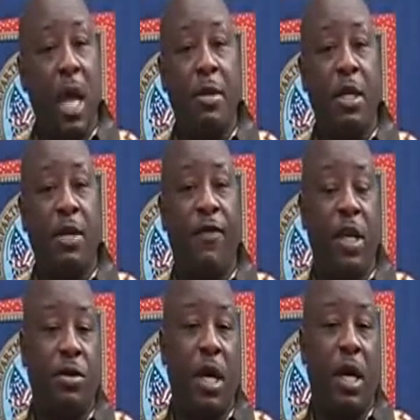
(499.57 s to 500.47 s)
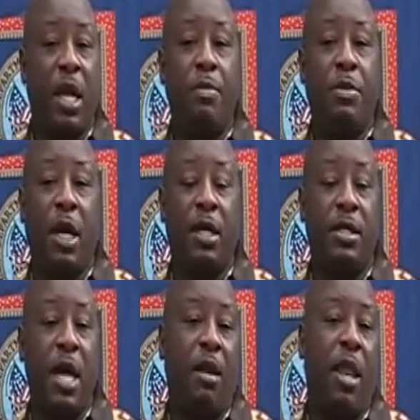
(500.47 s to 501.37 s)
Topnichevideos.com. Check
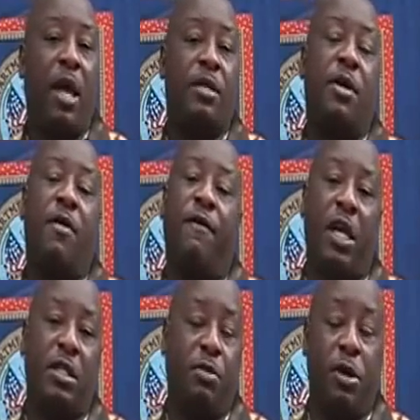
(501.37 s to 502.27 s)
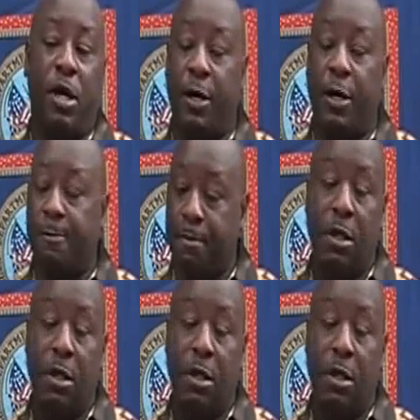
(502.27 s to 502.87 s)
us out. Like us on Facebook.